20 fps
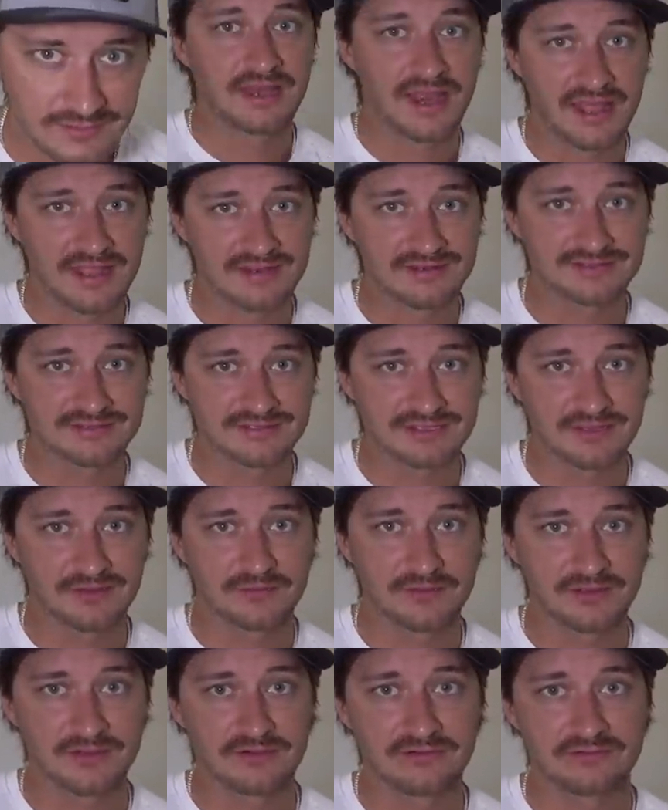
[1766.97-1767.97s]
Dan is
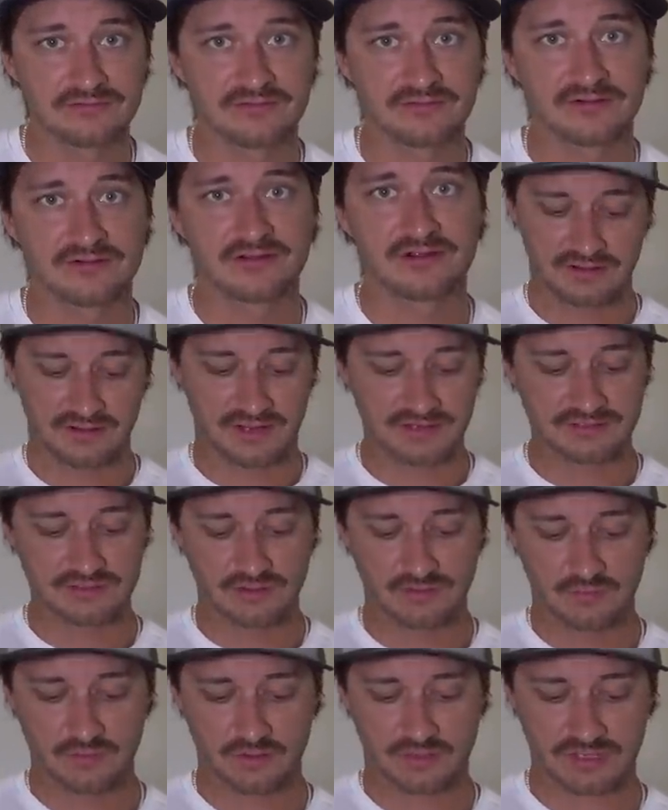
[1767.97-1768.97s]
coming over. I
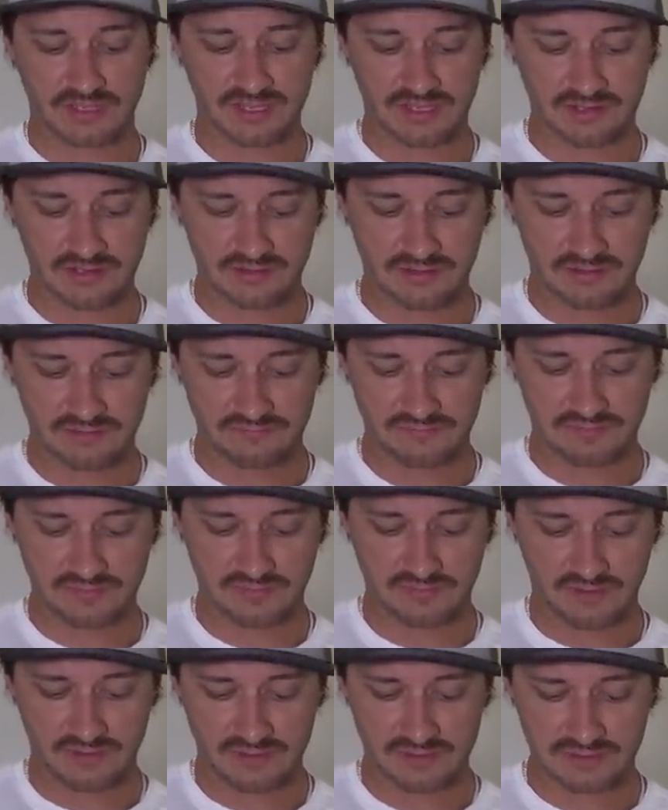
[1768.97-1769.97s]
told him we're kicking off the
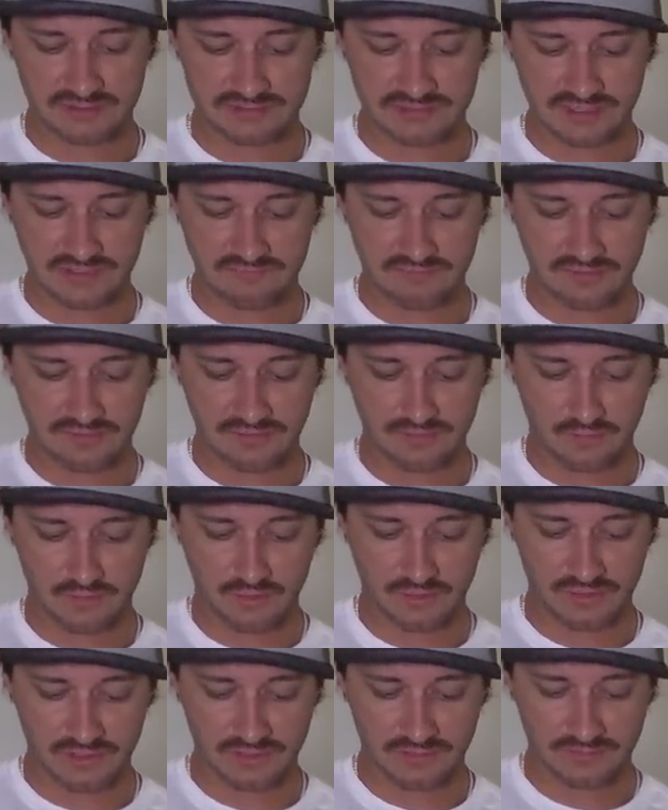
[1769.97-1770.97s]
dock at 7 in the
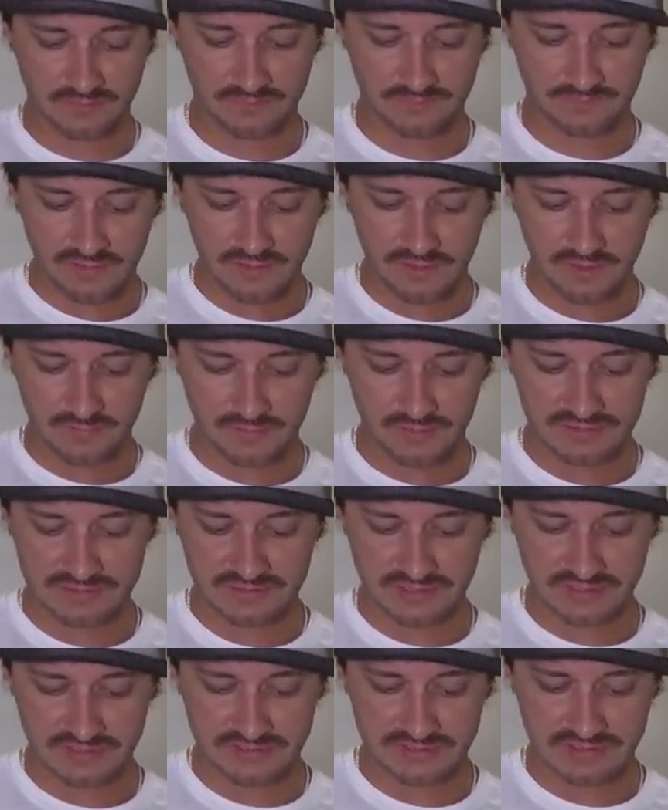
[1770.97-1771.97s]
morning. Yep, he
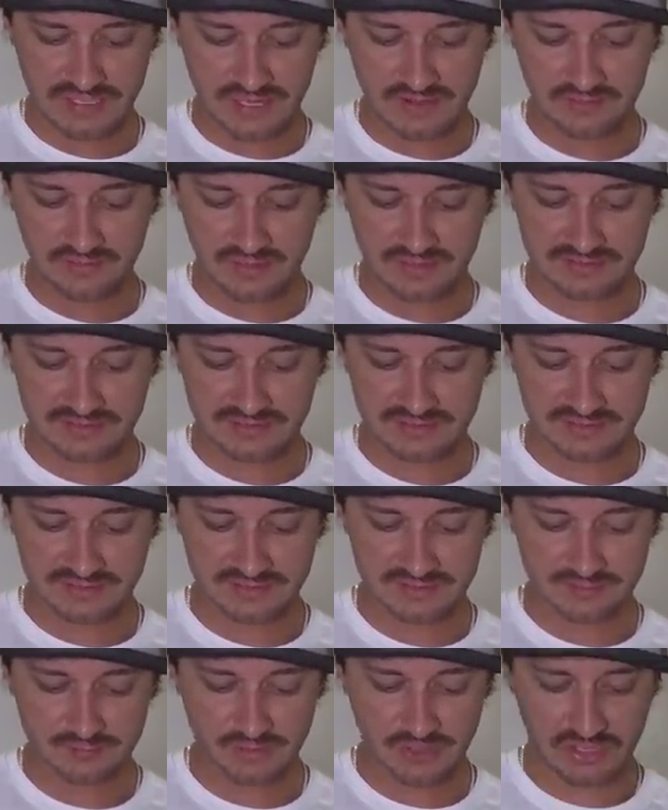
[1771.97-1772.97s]
said he's down. I said,
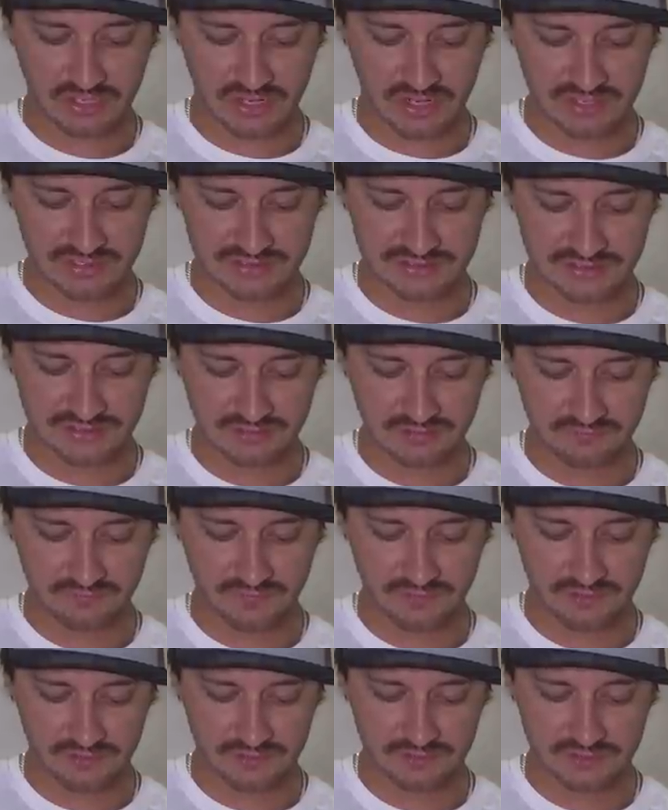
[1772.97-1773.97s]
just bring ice and your
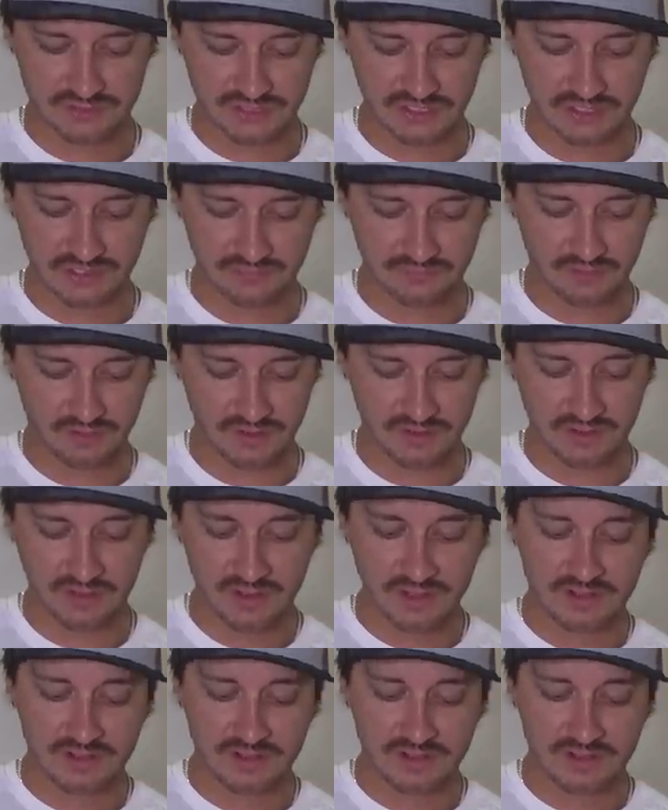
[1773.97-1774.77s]
vertical jigging rod.